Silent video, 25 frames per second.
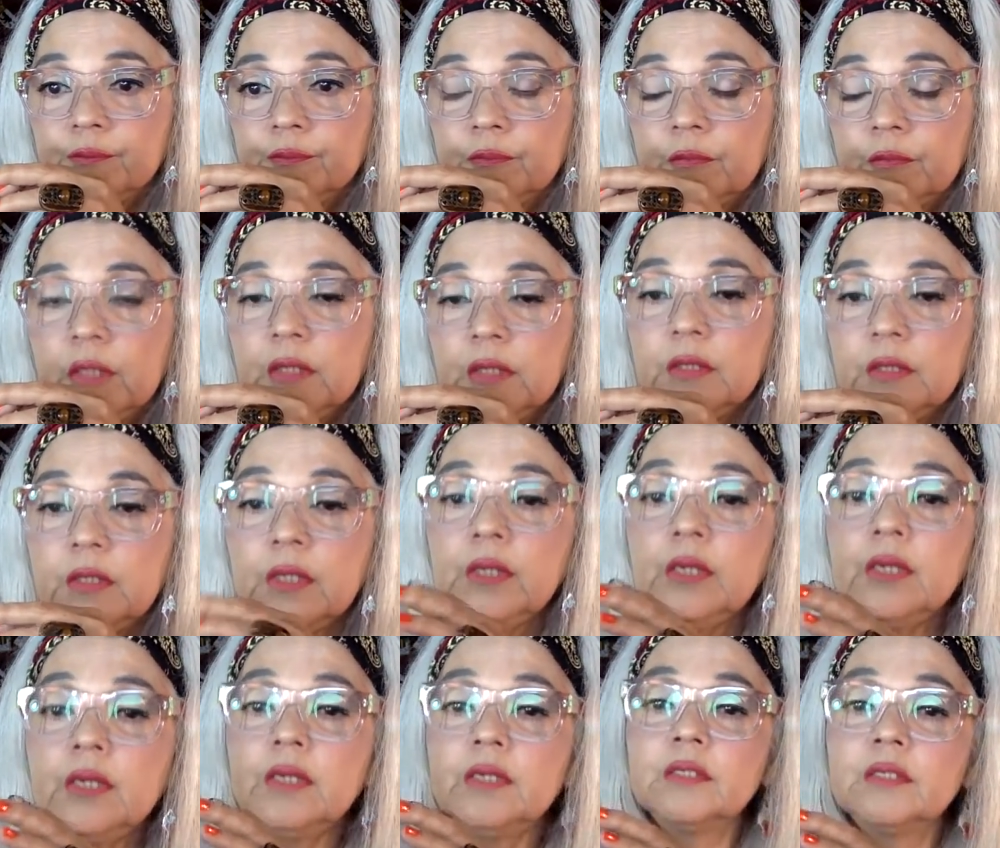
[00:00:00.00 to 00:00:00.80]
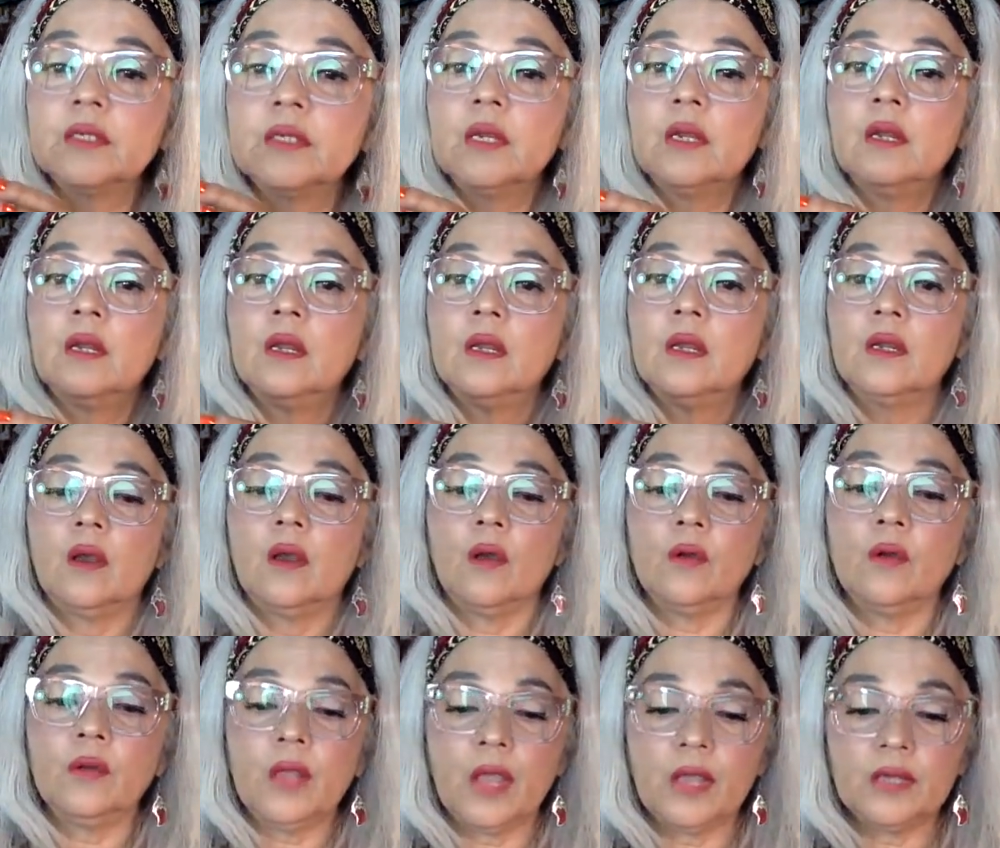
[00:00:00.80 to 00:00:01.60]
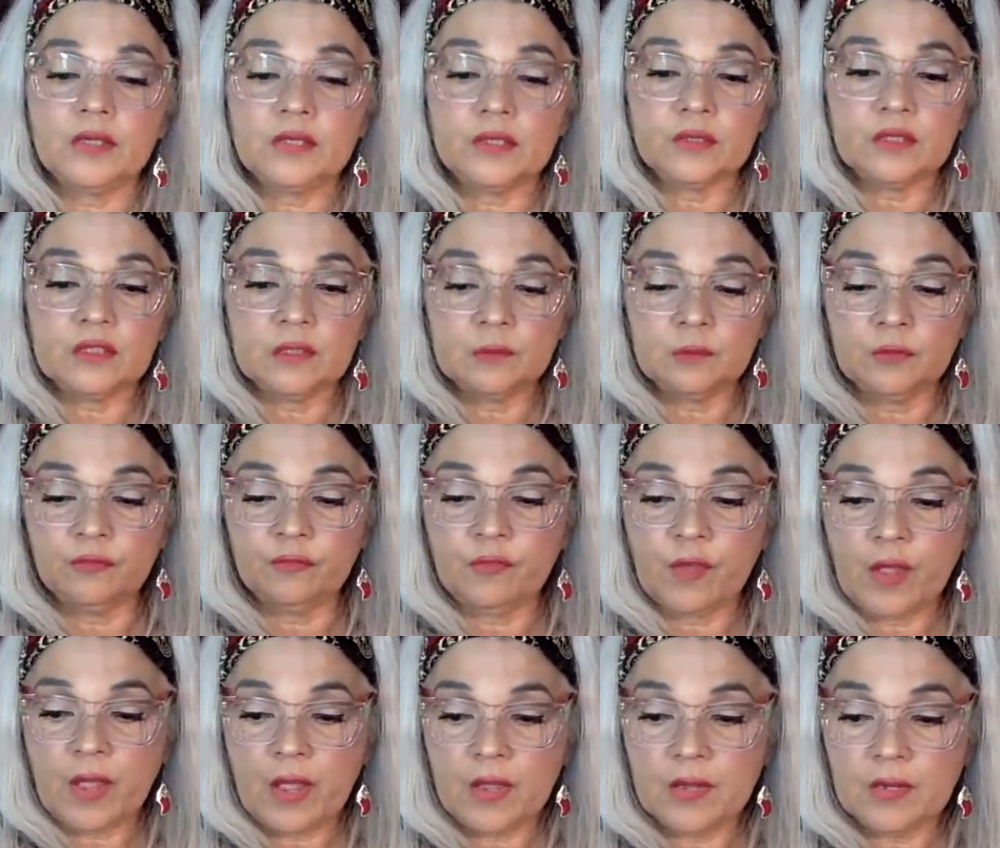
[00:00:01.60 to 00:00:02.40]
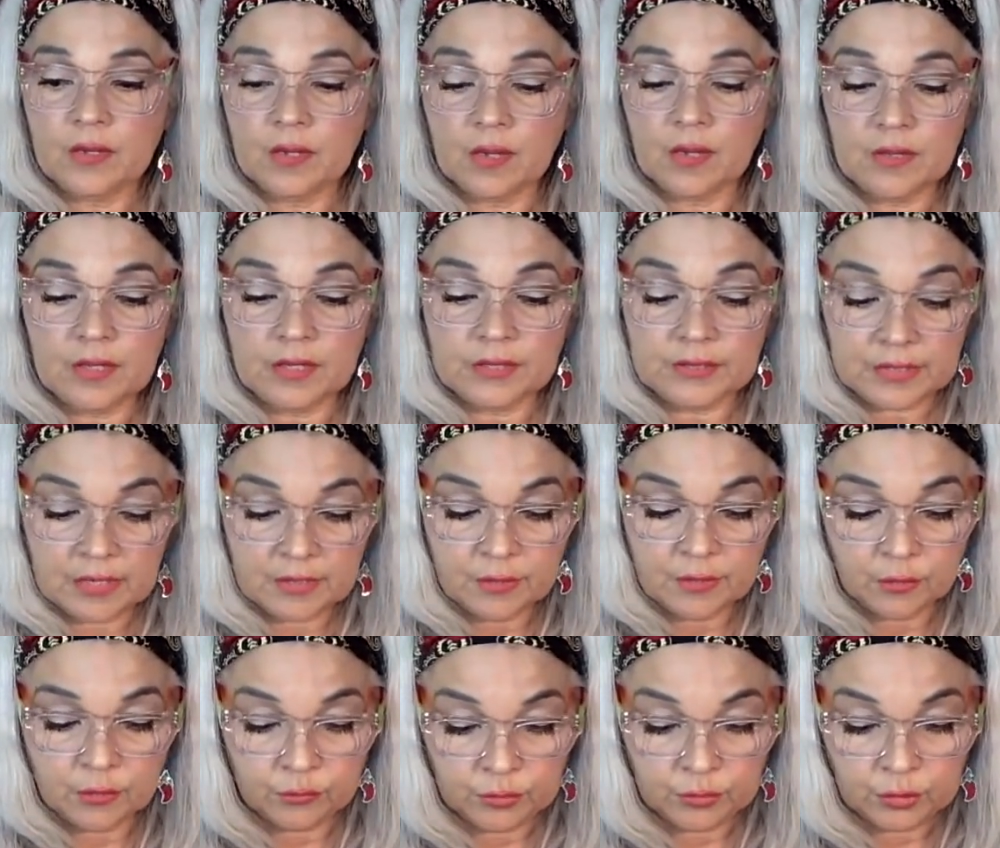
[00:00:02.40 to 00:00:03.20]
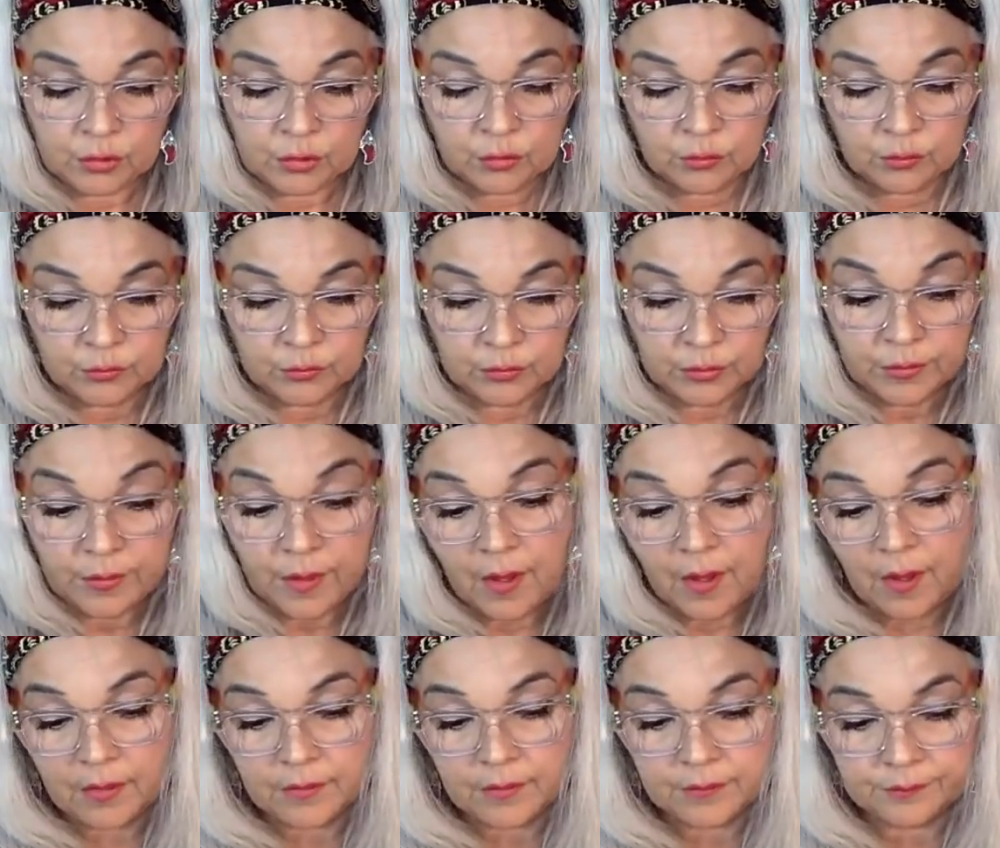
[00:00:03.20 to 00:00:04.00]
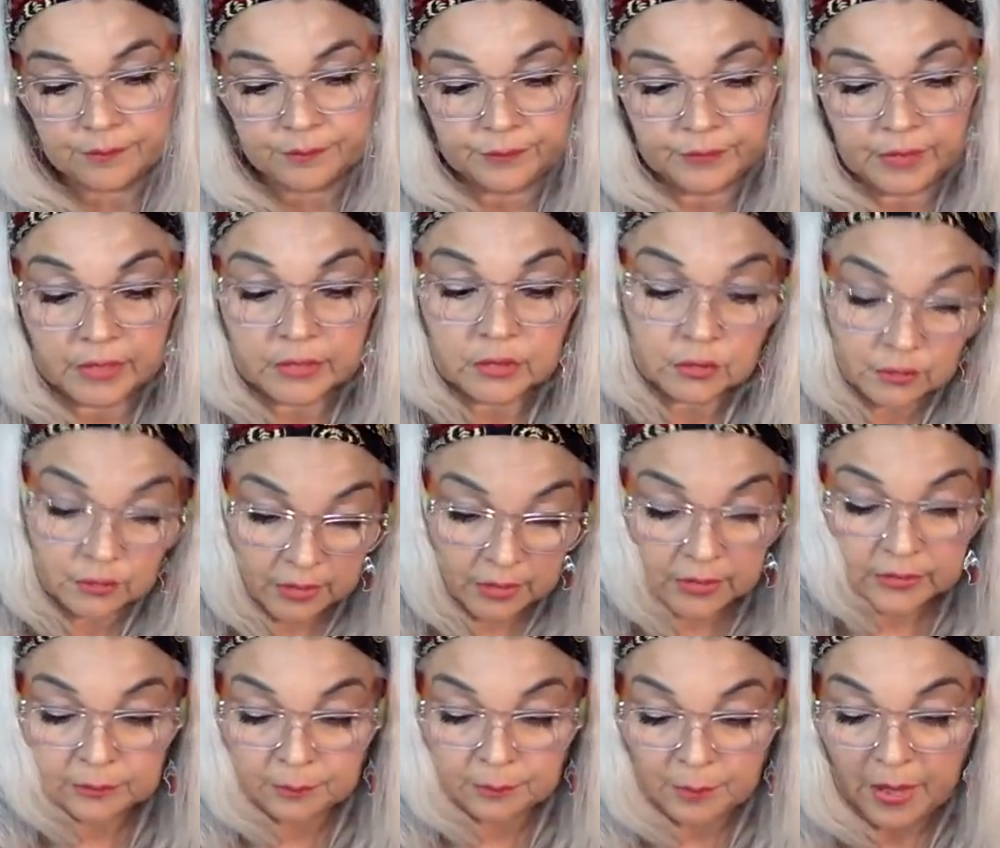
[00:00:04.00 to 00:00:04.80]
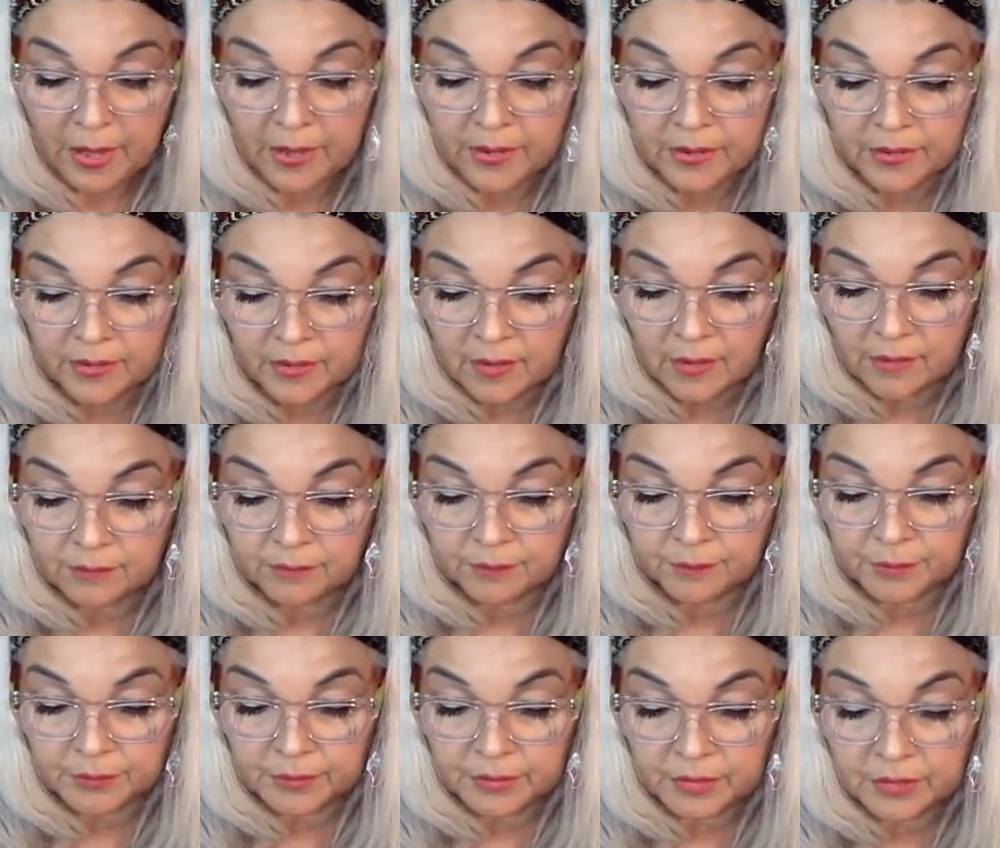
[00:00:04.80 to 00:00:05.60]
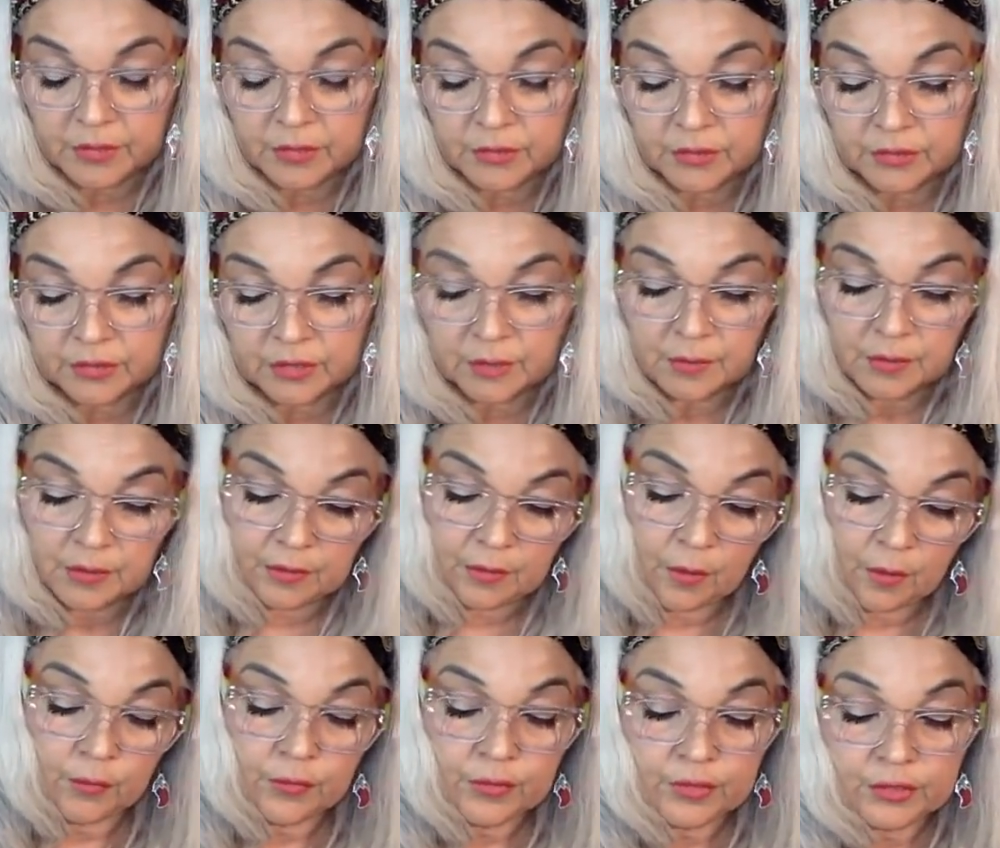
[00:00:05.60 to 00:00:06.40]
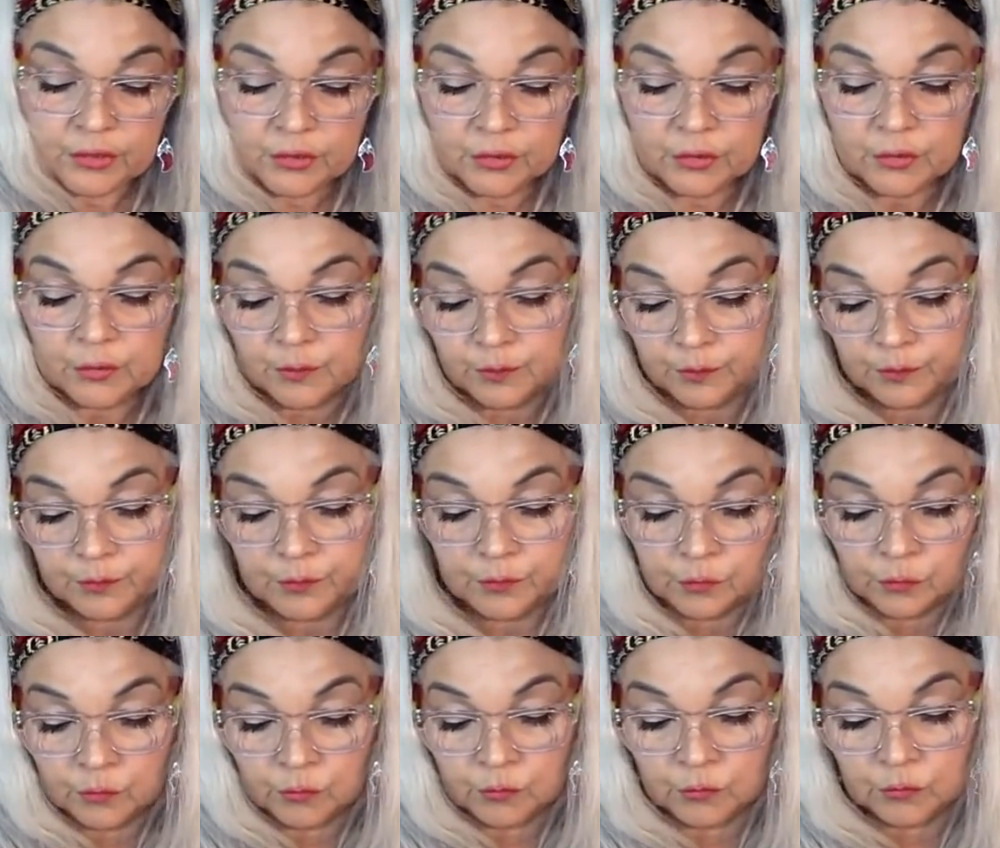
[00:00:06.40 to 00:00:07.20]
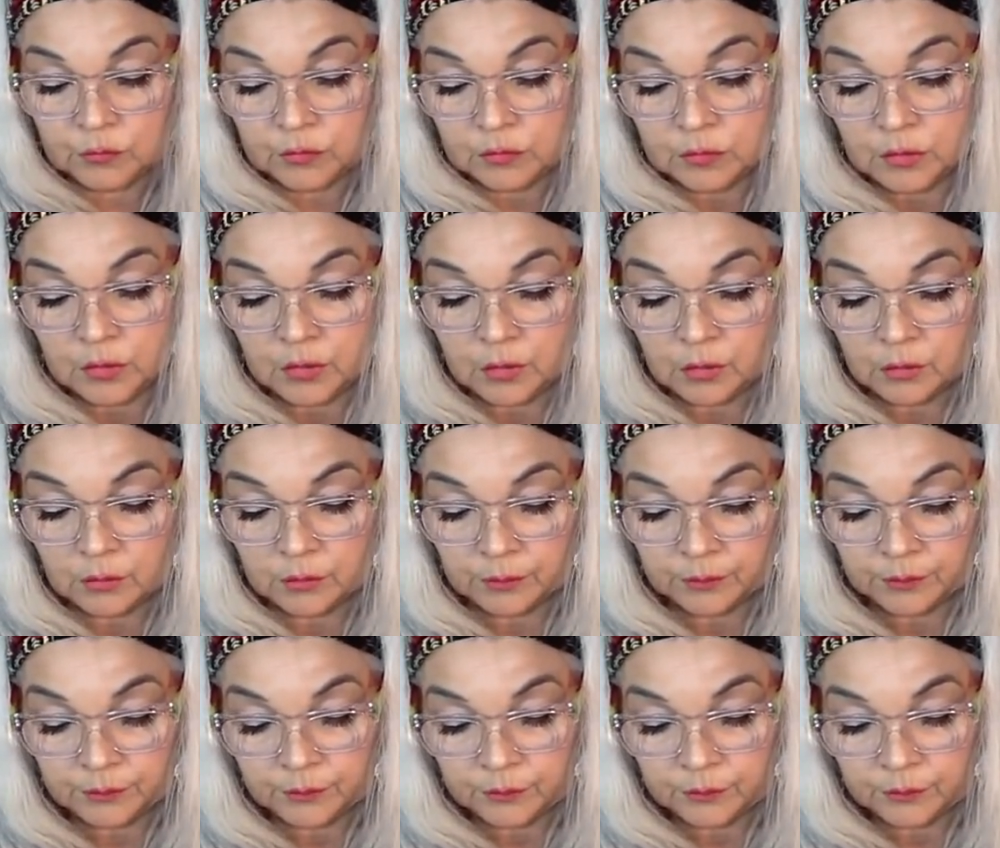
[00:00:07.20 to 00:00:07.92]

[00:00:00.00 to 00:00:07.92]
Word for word: And the thing is, okay, so some are fake and they say they're they're they're not. That's that's bad enough. But then there's some that oh these are, you know,